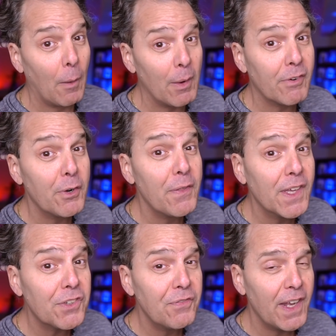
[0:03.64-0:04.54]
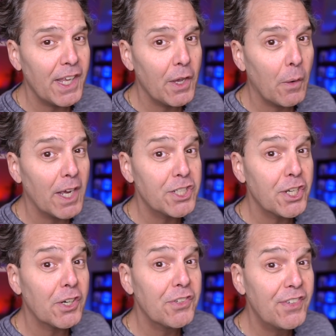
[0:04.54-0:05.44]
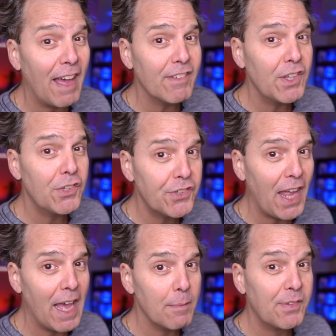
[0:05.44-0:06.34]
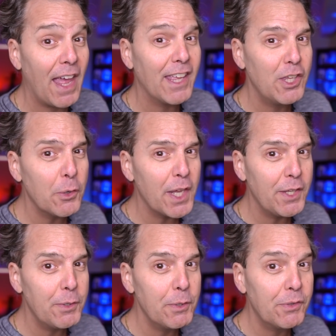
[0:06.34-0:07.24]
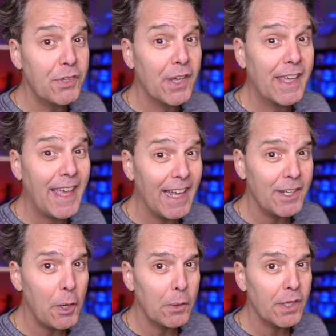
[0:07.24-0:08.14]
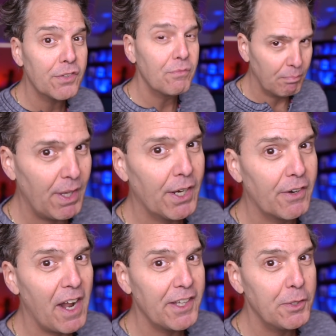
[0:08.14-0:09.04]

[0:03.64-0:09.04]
However, in this video, I share seven steps that you can use to get noticed here on